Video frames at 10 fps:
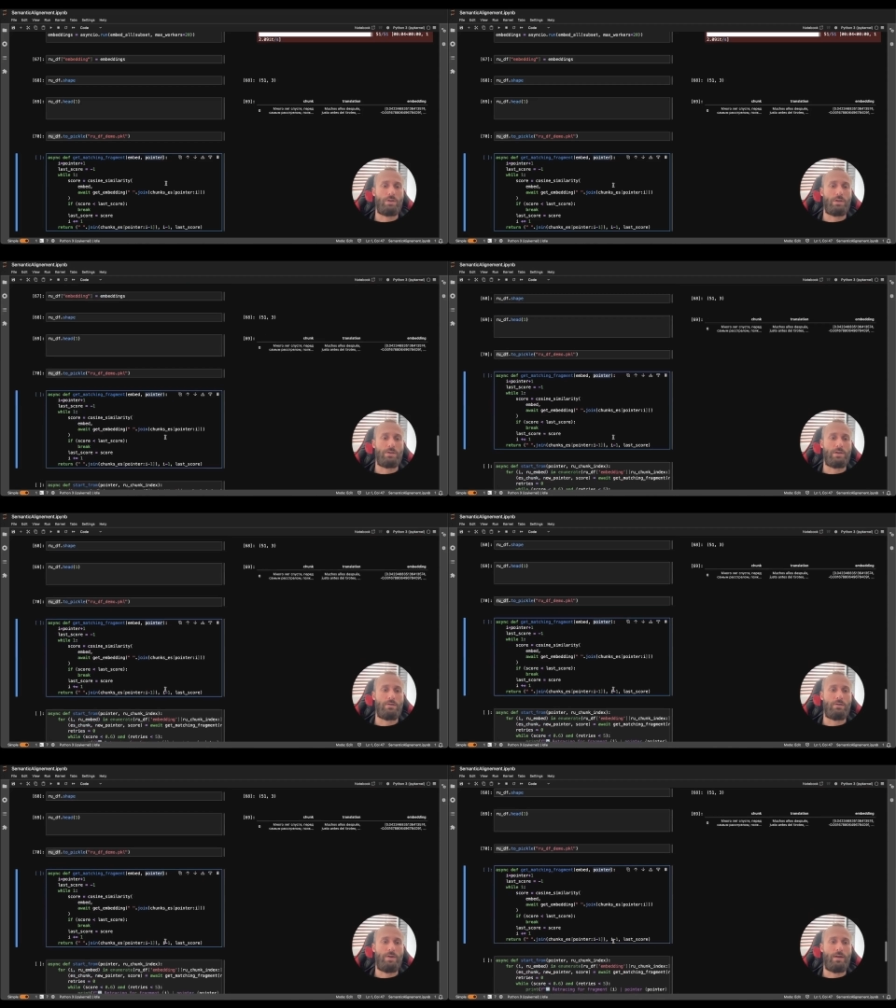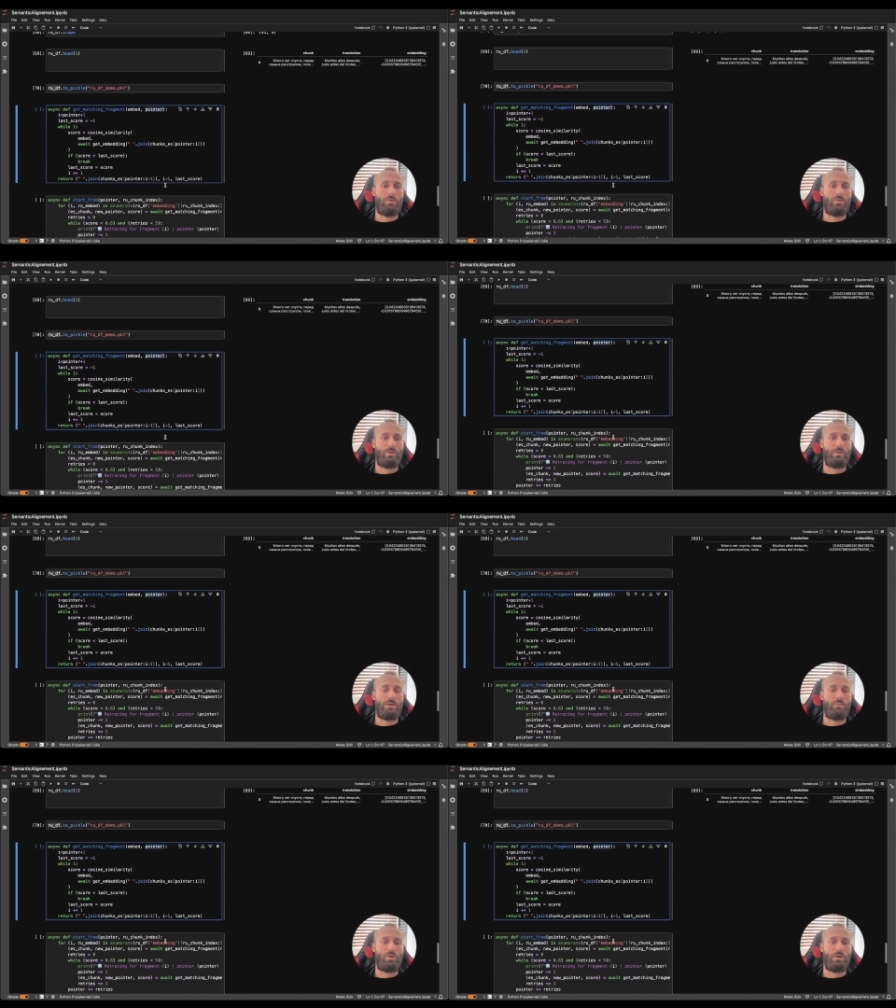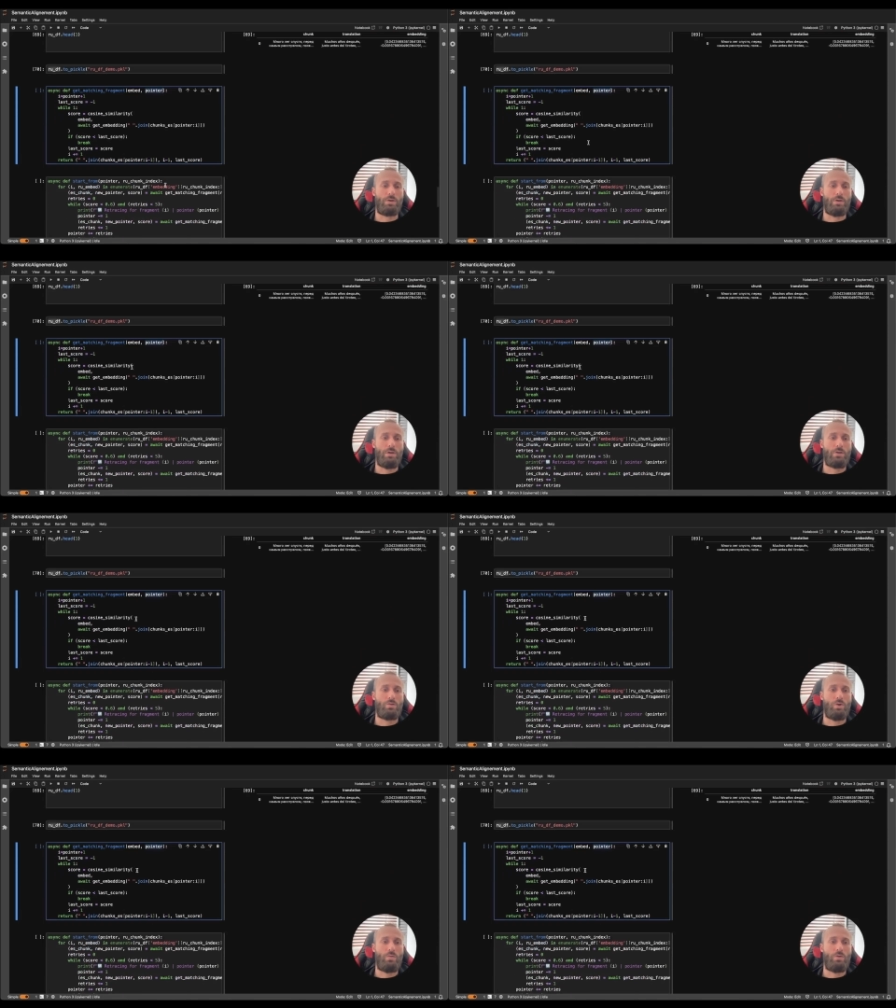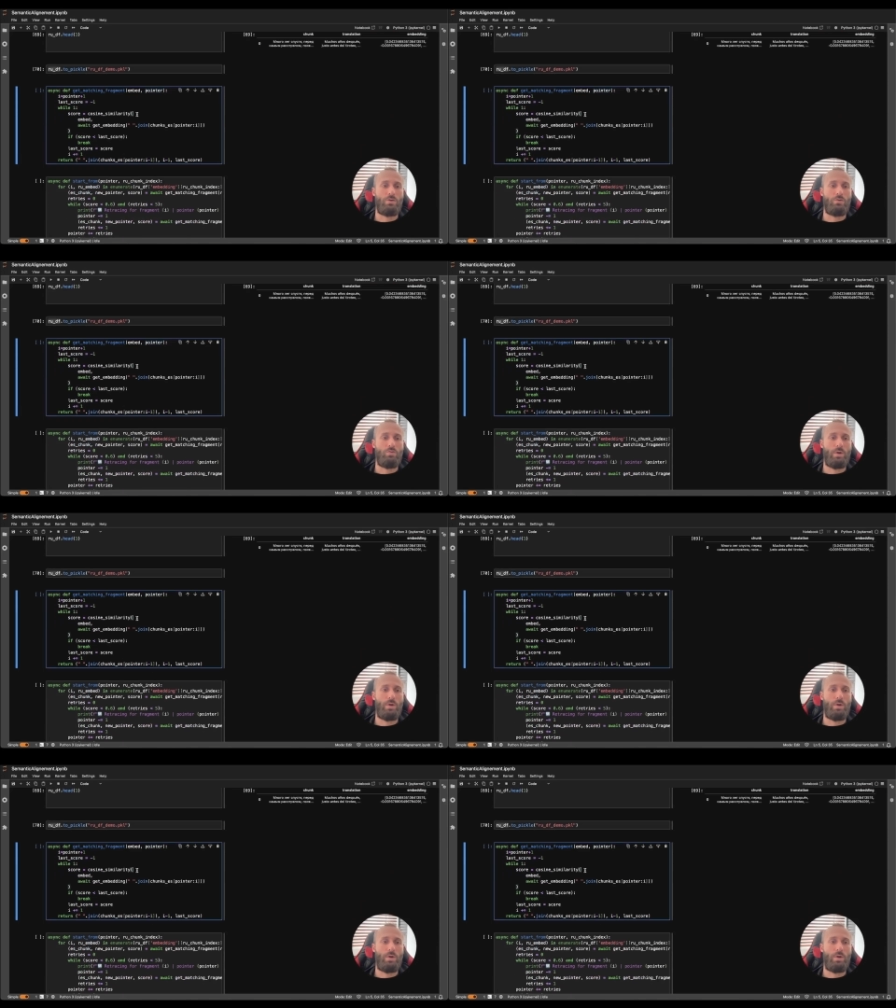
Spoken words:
is the current value of greedy pointer. So what we're going to do,